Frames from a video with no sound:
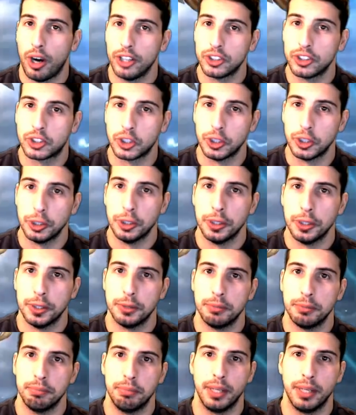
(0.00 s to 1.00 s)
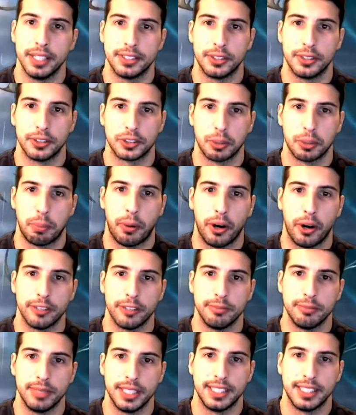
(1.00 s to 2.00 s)
to, but there's a part of
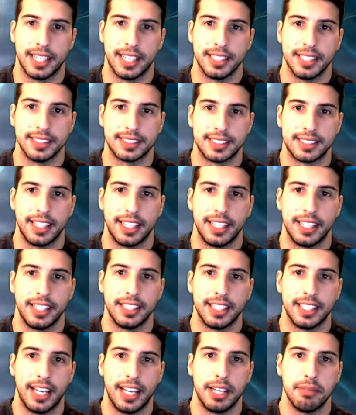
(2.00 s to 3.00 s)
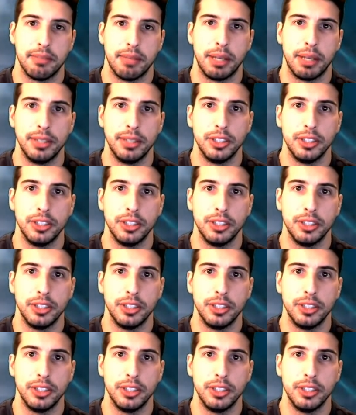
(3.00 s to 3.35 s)
me that is saying, hey, maybe you